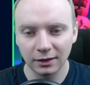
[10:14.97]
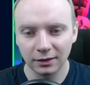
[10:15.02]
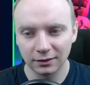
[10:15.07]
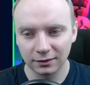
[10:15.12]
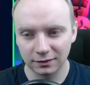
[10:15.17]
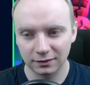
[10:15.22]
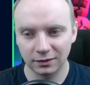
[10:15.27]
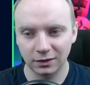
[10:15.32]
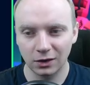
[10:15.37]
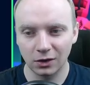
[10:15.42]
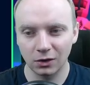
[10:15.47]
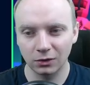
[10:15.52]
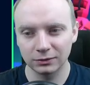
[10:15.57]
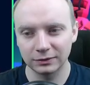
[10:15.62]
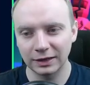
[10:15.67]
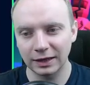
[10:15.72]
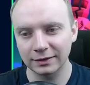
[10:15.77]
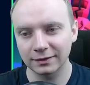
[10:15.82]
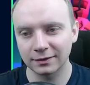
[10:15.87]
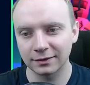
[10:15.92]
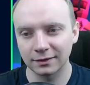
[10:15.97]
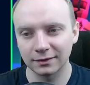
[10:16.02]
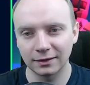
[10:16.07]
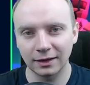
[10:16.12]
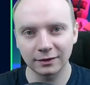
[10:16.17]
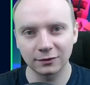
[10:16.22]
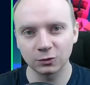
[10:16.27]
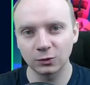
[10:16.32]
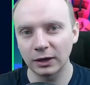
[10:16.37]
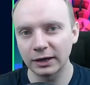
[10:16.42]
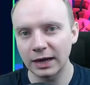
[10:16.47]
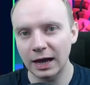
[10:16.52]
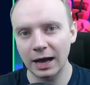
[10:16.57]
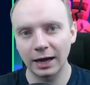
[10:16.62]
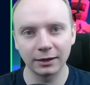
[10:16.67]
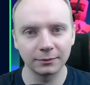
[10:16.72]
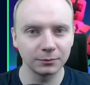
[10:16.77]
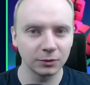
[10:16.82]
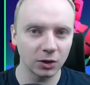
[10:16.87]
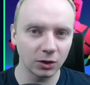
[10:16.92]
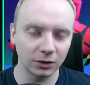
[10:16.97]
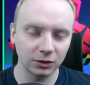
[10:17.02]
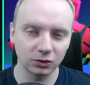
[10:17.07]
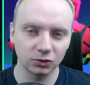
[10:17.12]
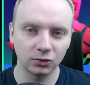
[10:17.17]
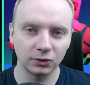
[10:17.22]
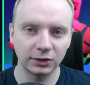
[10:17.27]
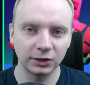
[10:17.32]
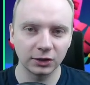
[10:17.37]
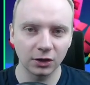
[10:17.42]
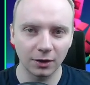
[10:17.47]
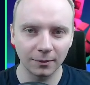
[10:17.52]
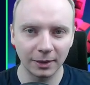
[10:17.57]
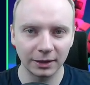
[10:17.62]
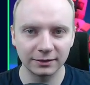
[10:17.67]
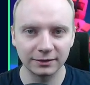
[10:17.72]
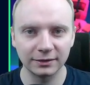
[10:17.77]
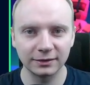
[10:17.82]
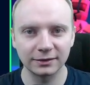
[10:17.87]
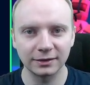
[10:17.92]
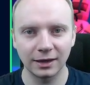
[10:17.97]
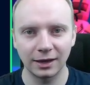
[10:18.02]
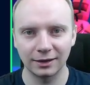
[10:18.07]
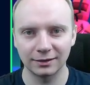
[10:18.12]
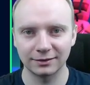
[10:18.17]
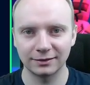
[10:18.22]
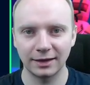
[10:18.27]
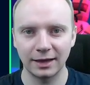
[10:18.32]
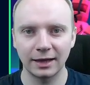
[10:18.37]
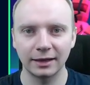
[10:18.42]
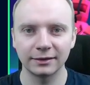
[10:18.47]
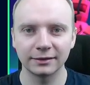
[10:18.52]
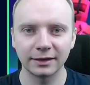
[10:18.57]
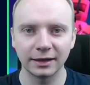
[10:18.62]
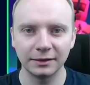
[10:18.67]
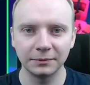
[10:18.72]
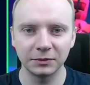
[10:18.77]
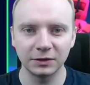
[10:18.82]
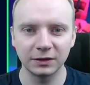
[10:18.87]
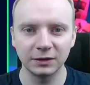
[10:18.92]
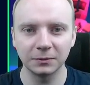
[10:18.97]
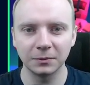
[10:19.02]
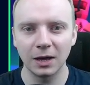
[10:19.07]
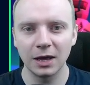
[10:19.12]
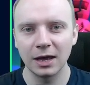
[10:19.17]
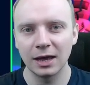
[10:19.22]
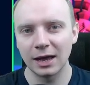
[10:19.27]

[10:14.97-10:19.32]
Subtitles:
So that's why I'm going to recommend it as the endgame team.